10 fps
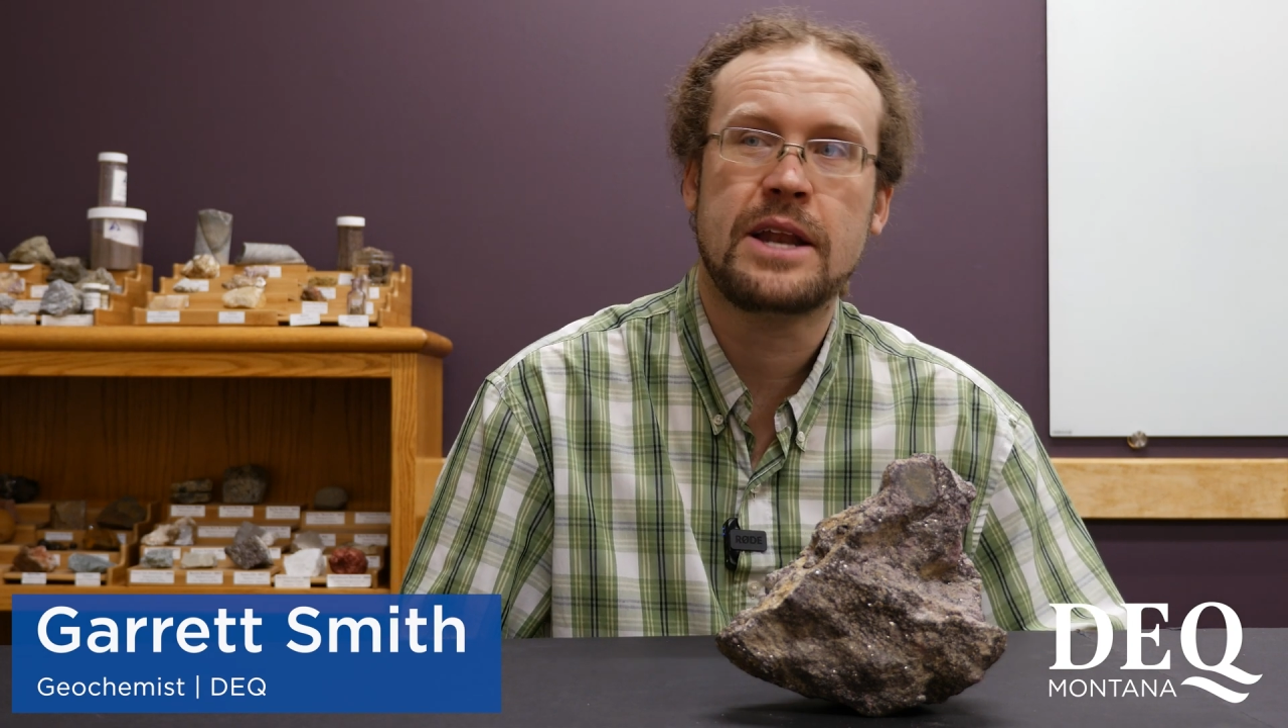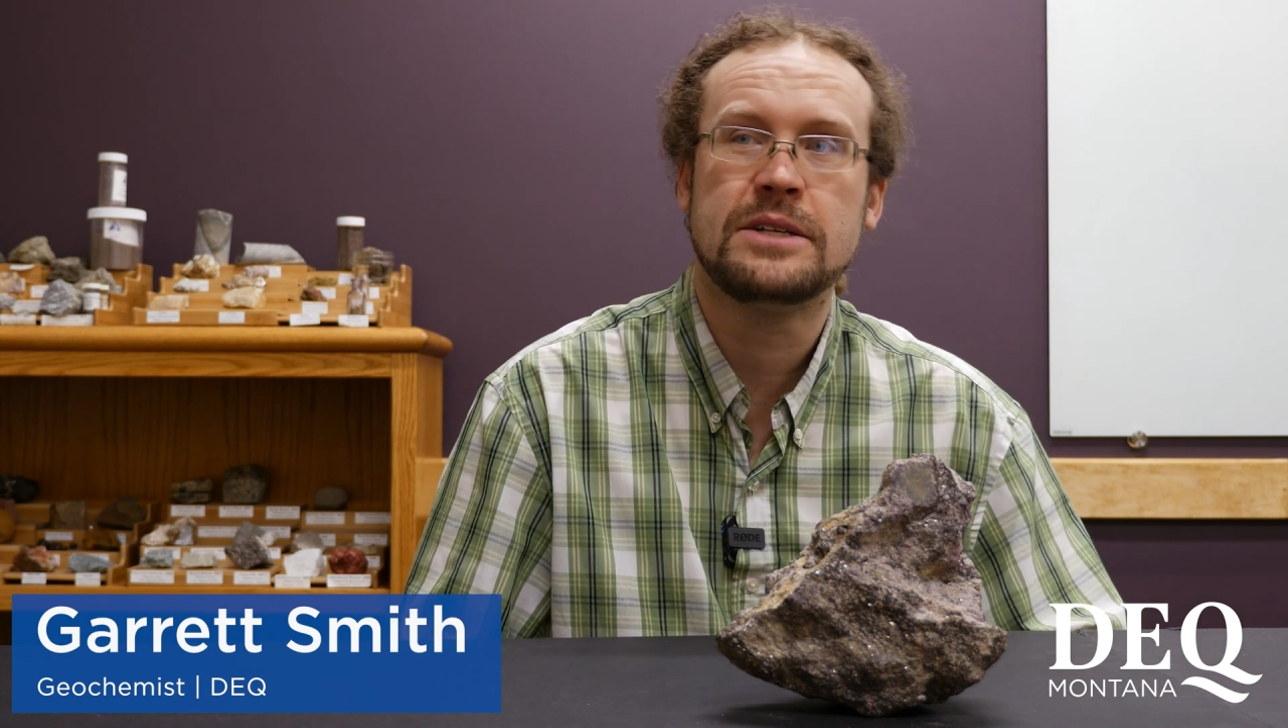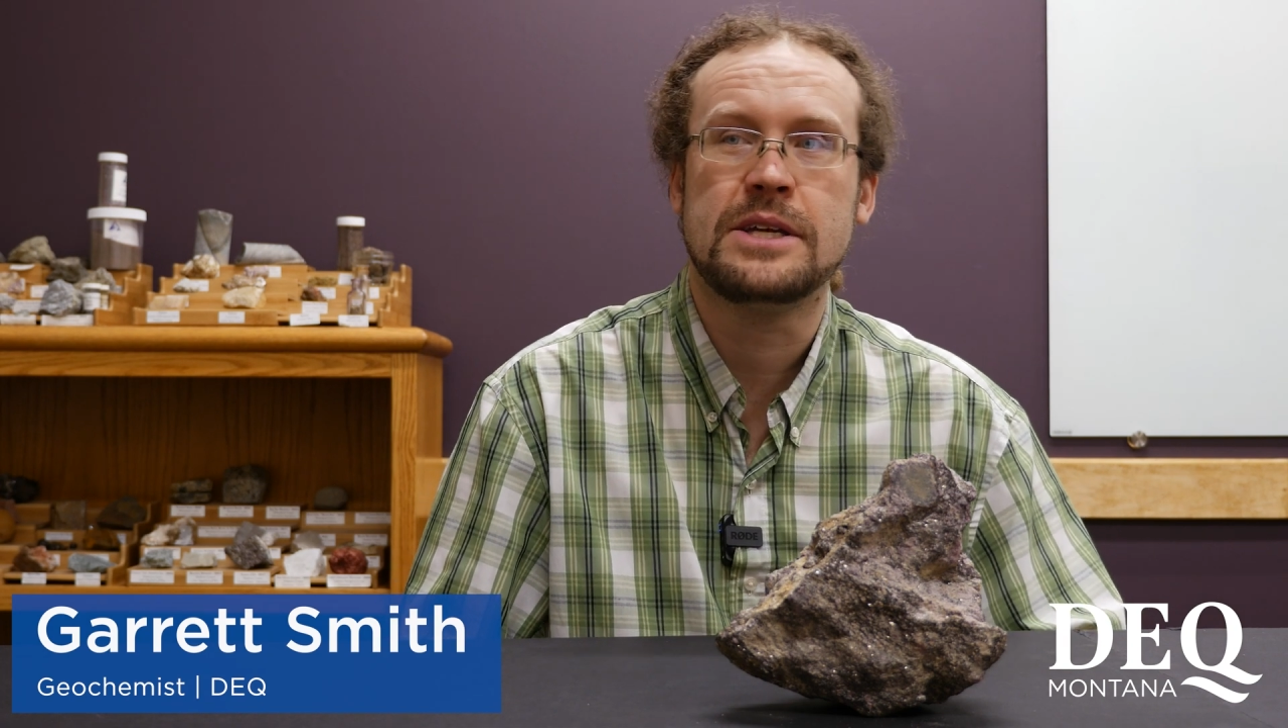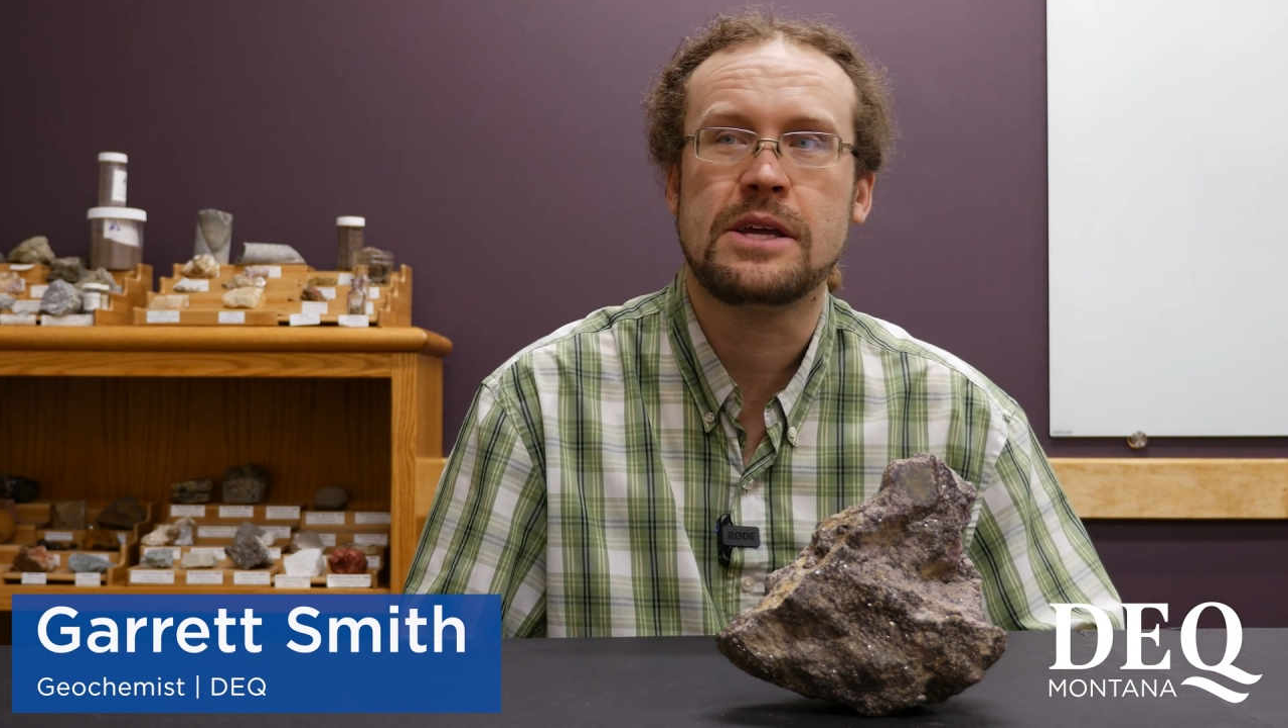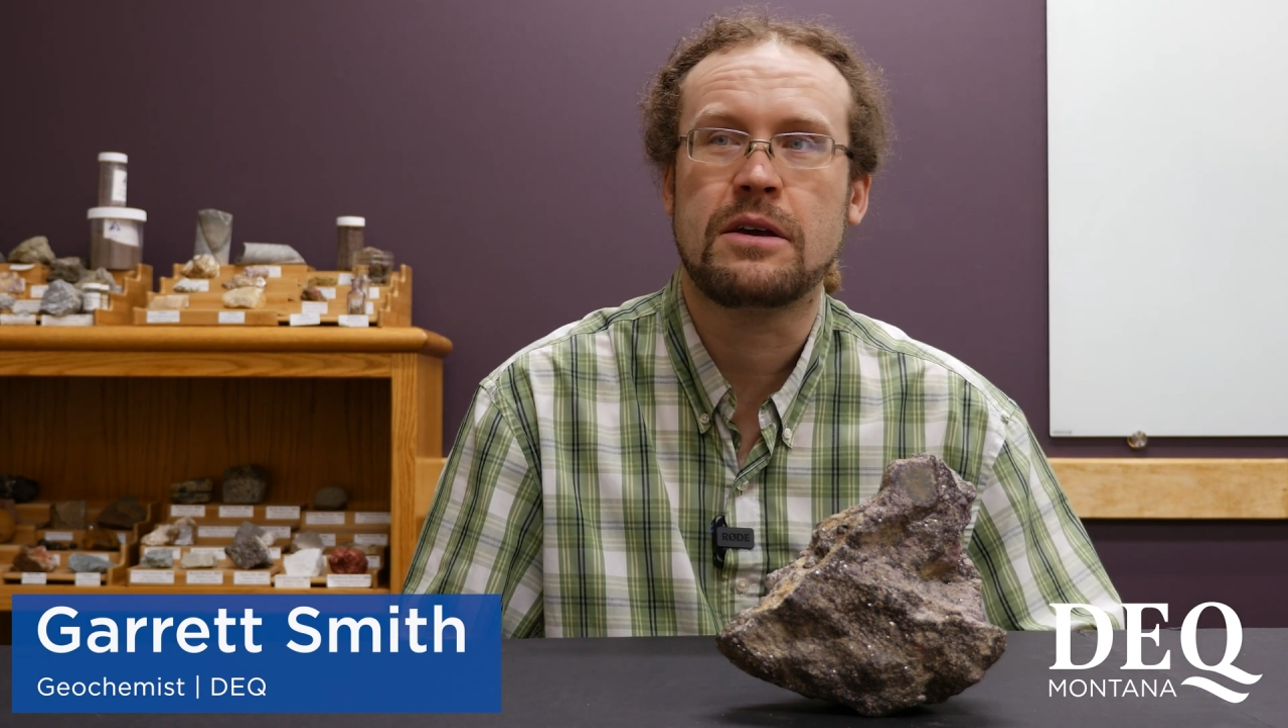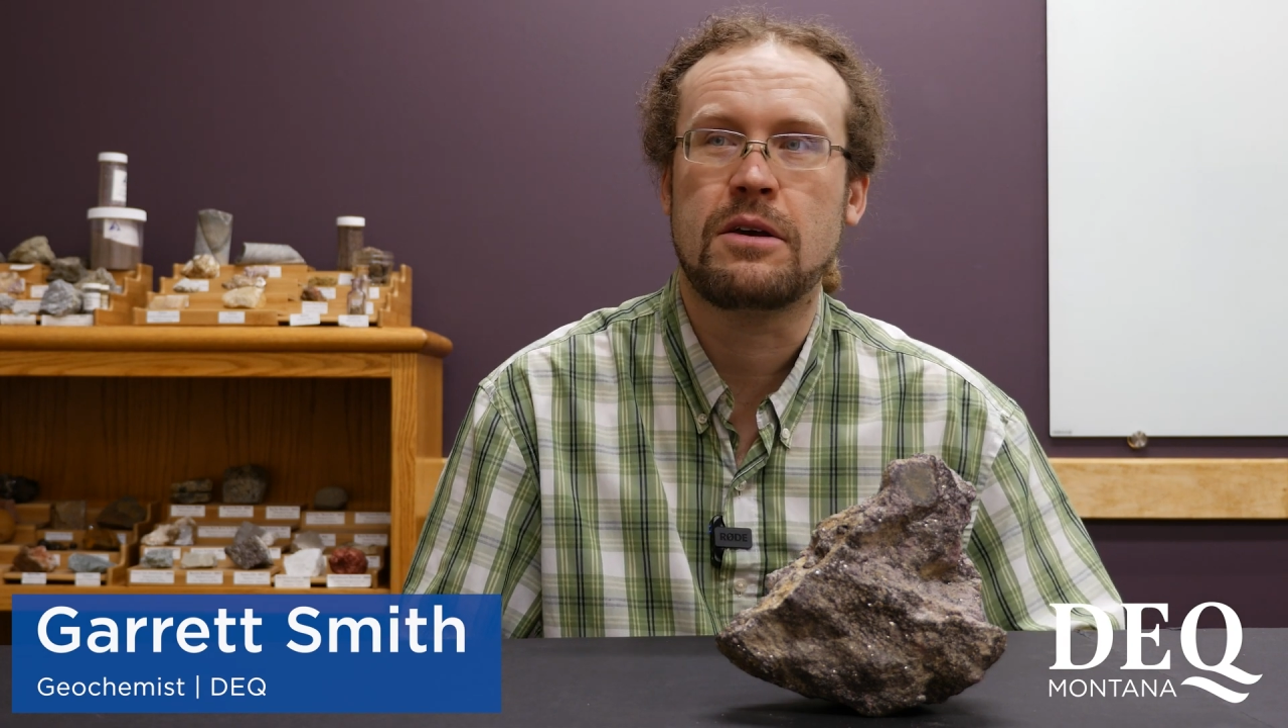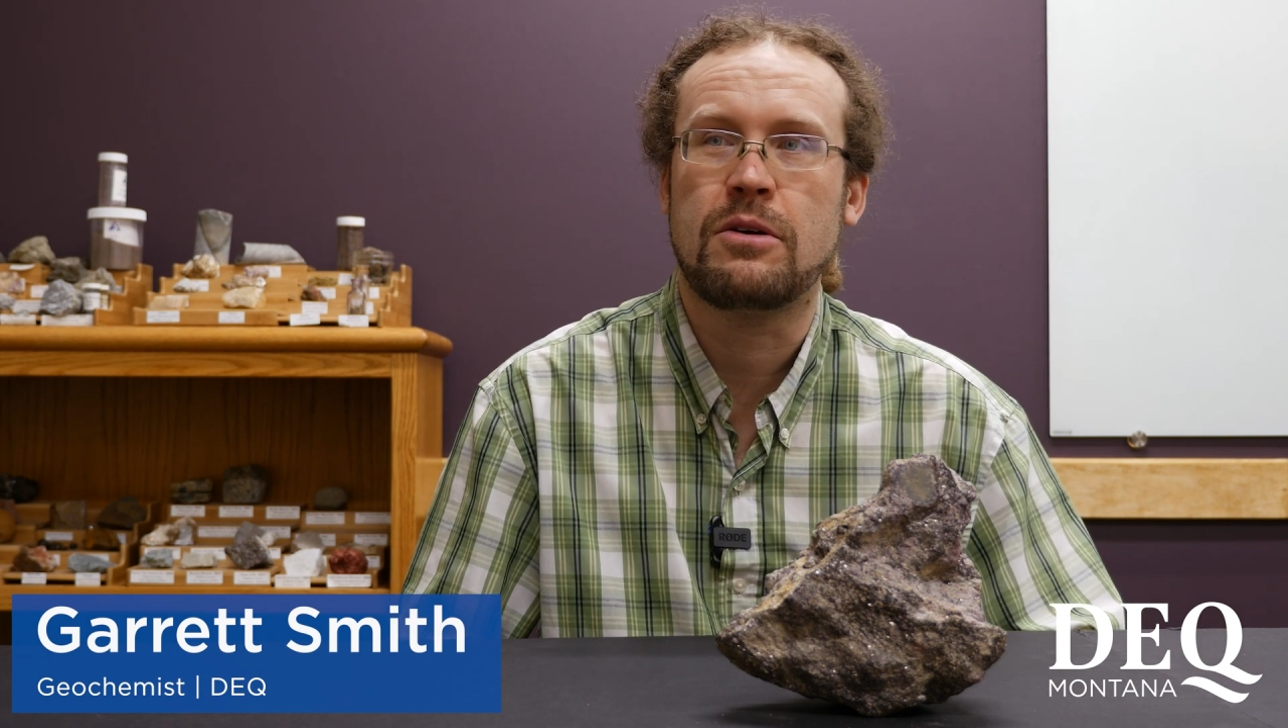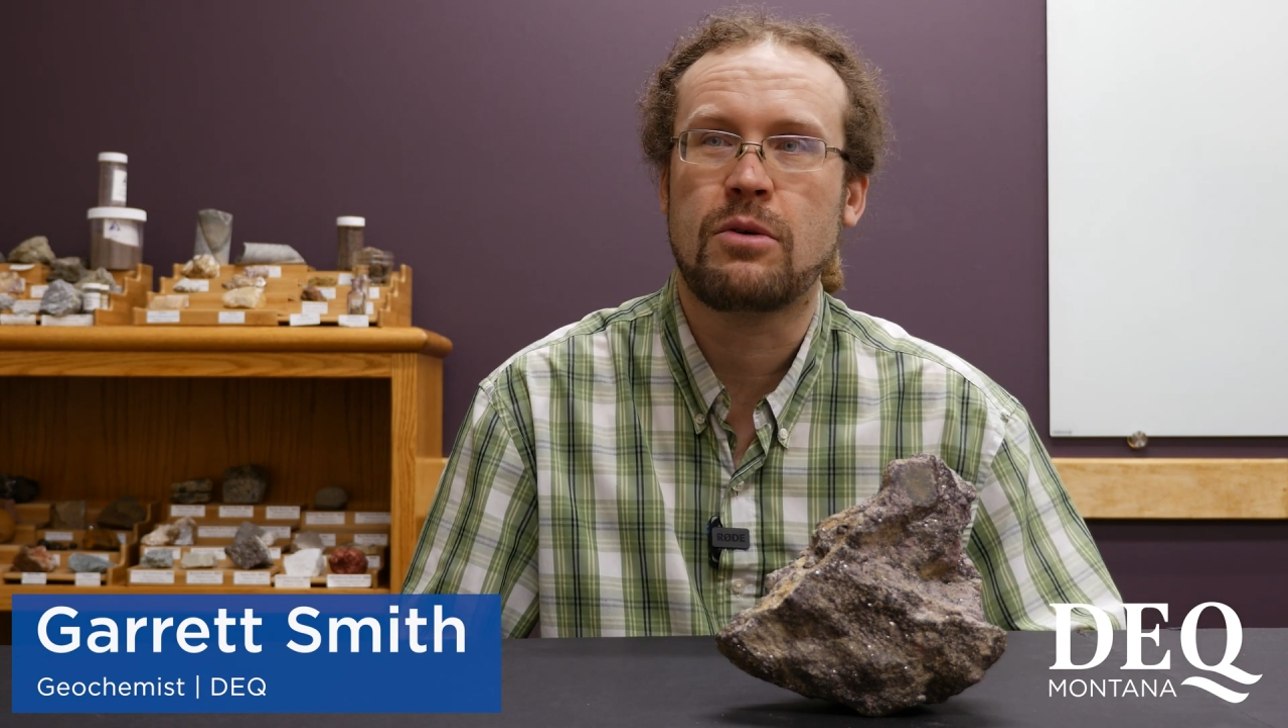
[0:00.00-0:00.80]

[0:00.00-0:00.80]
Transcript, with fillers: DEQ